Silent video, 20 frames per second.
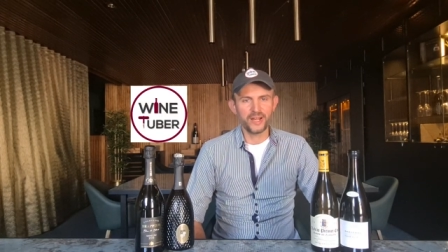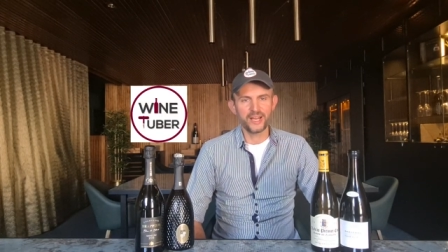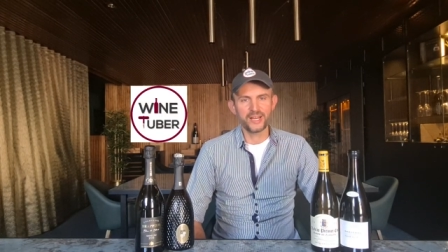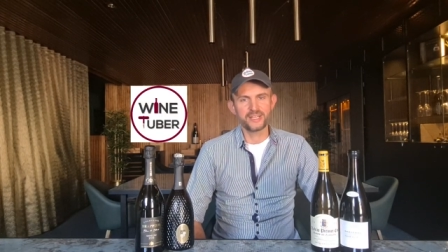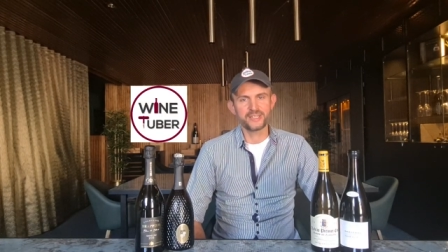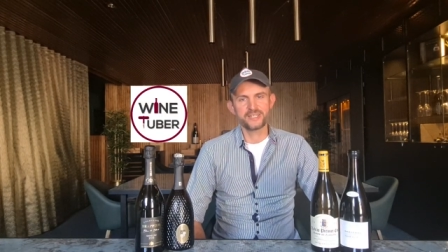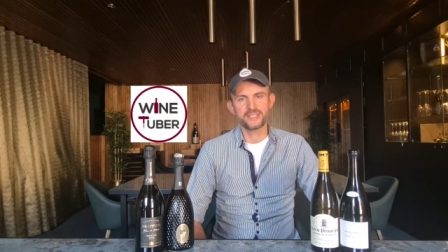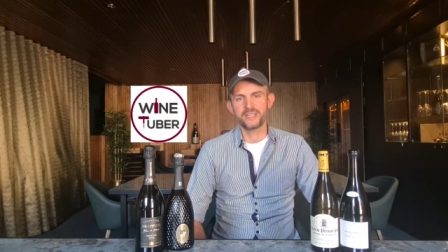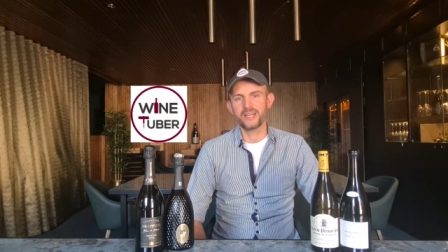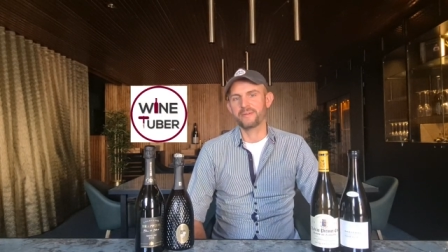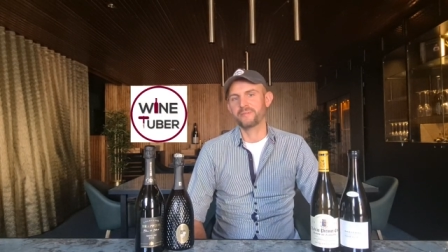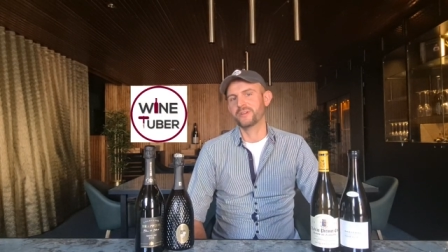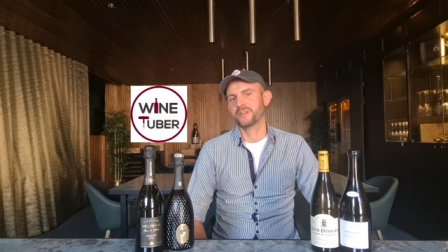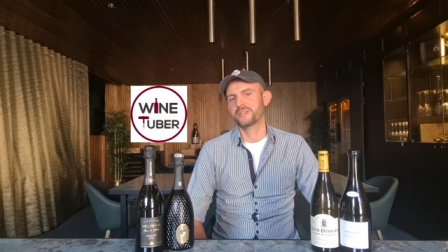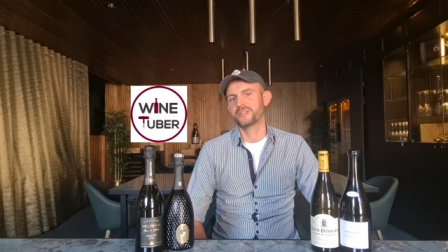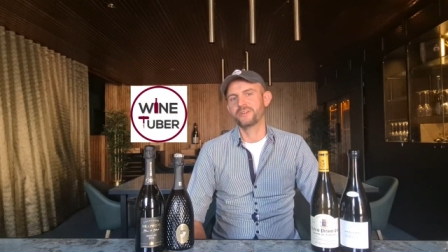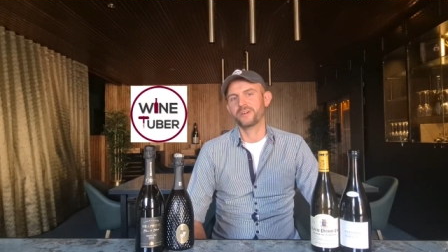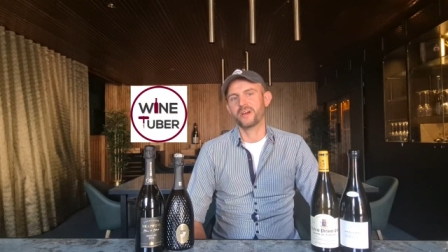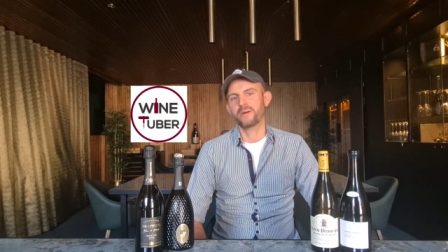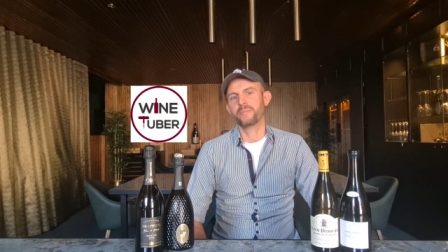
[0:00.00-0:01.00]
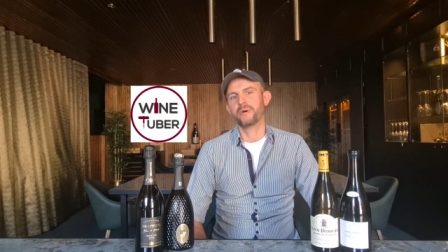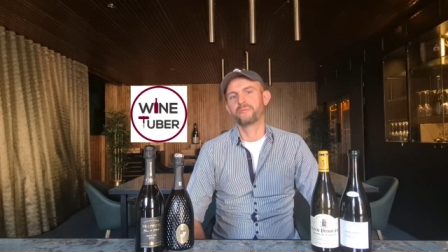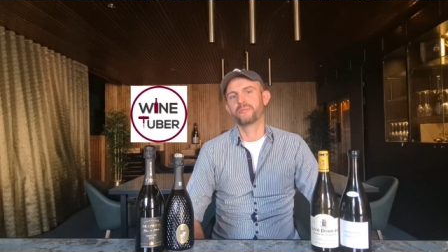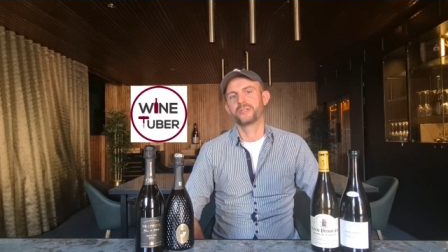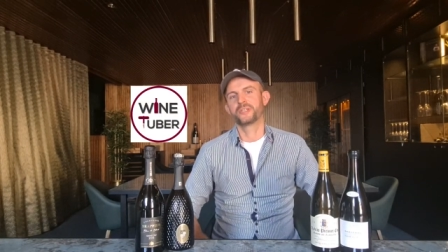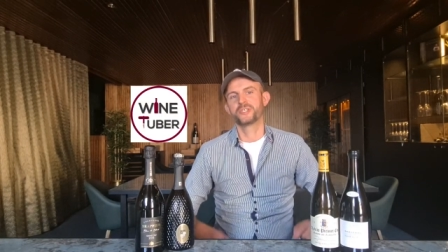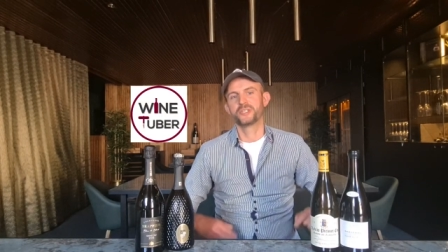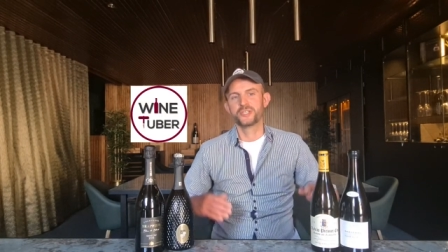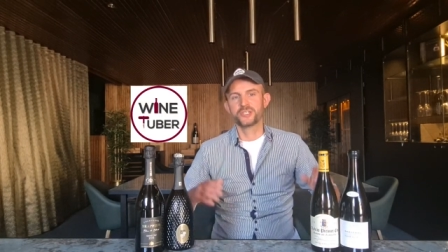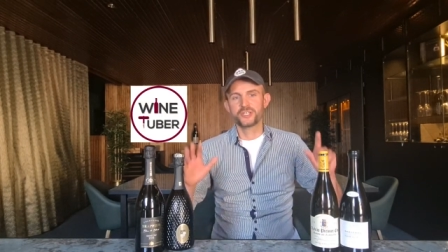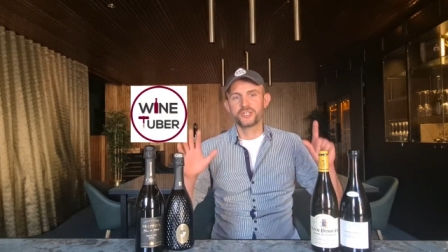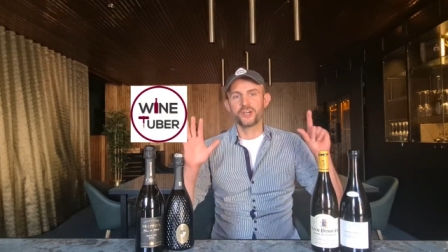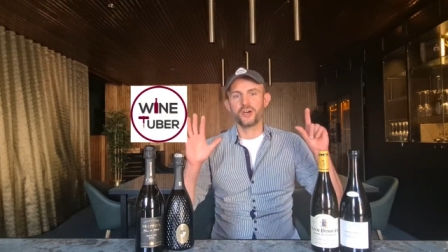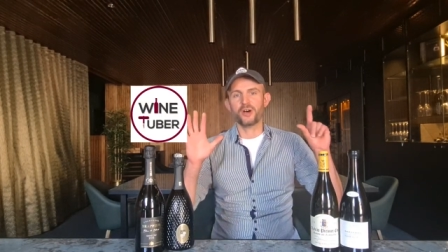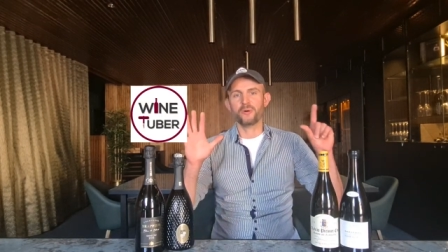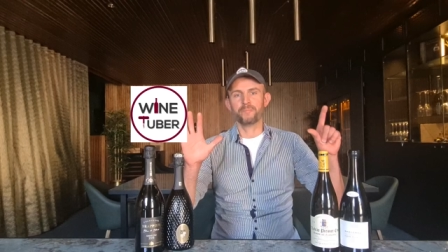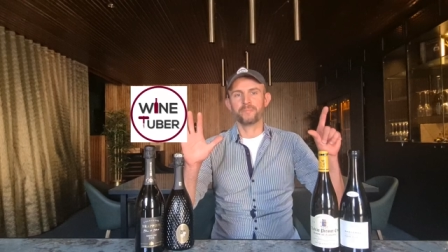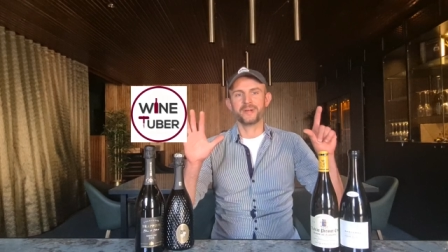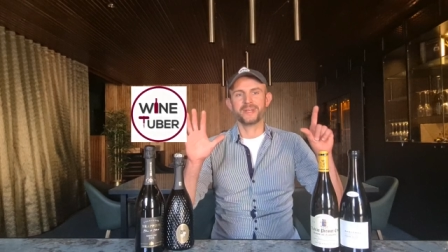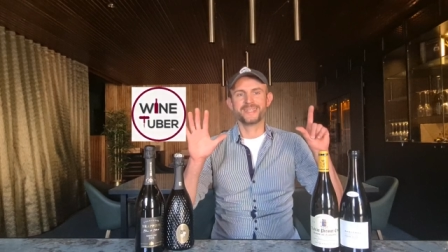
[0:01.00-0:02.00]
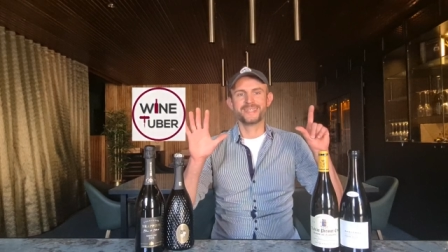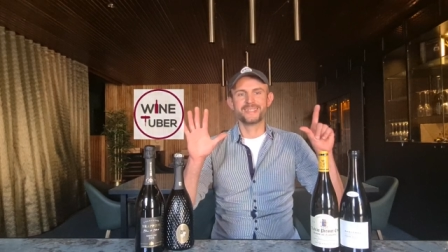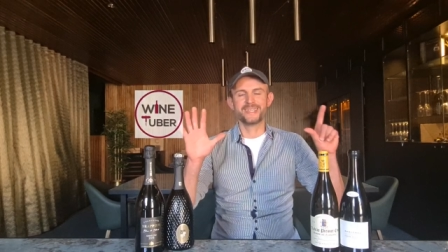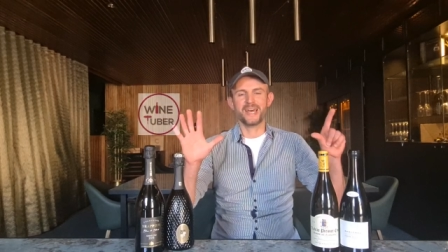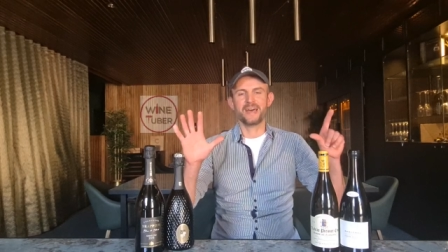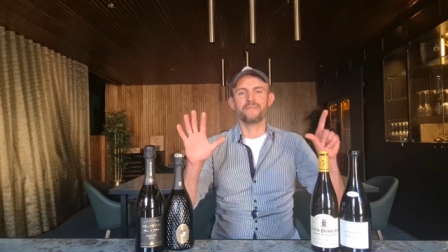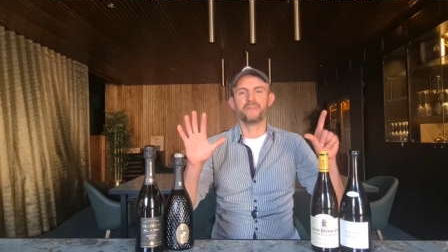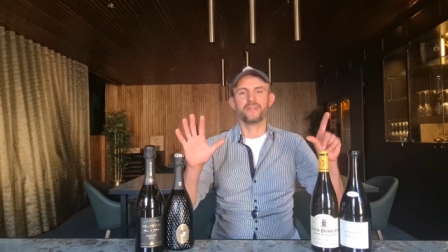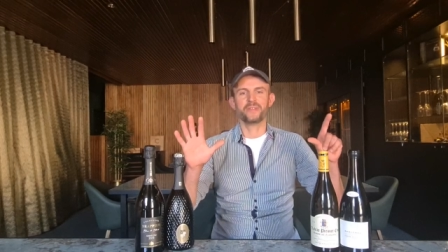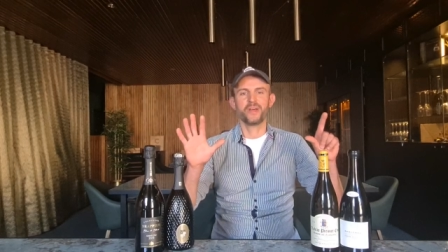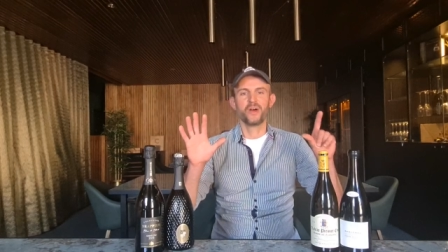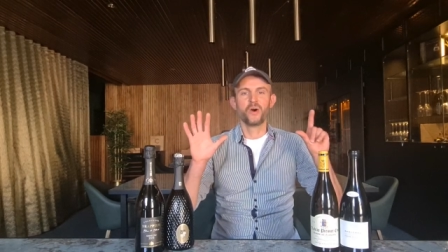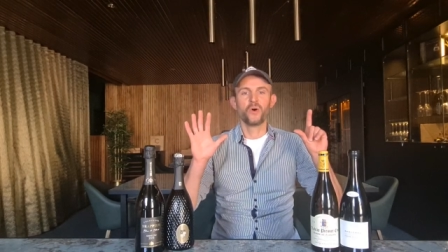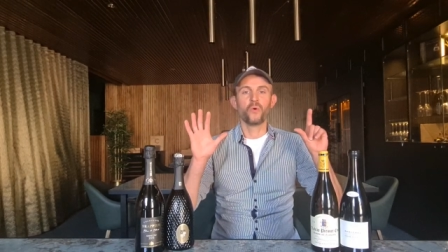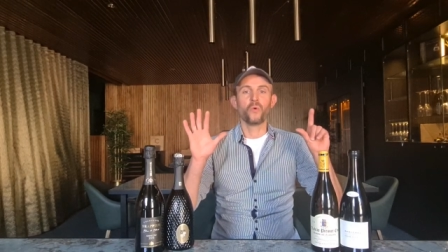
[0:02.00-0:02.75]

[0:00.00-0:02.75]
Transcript: and today I'm going to talk about the top 7